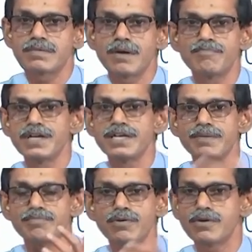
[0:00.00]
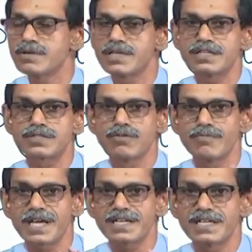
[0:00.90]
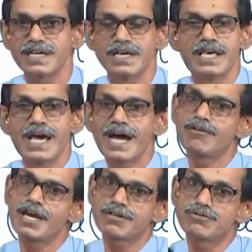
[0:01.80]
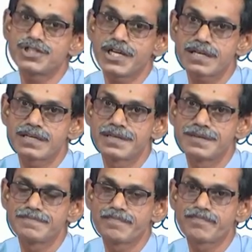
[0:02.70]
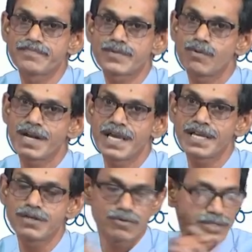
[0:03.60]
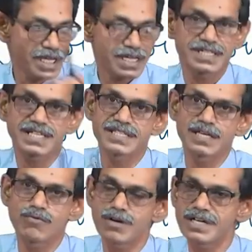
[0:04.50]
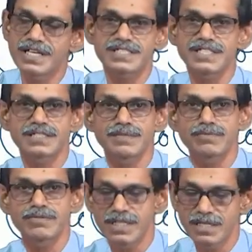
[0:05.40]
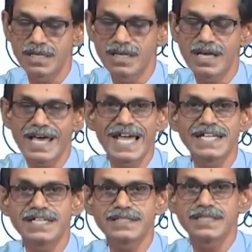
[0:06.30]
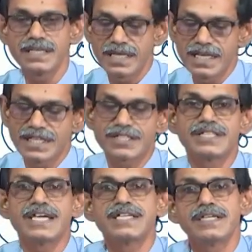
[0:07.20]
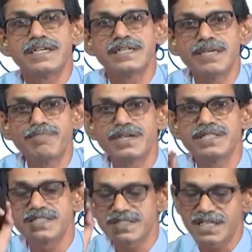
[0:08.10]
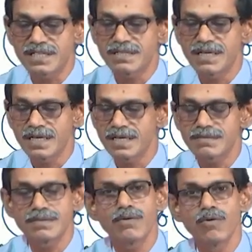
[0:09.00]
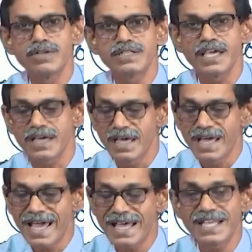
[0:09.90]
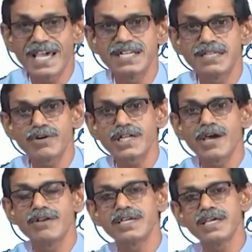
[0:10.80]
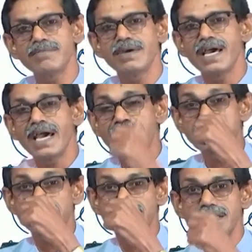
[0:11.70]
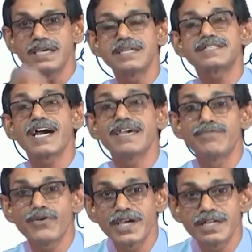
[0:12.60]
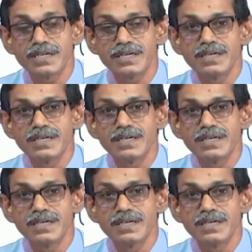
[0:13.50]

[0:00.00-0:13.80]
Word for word: completely pure, there is no bacteria, I would like to check. What I can do is I can take that water, extract the protein, add it. So, then repeat this thing, whole thing, and the antibody I will give anti-typhoid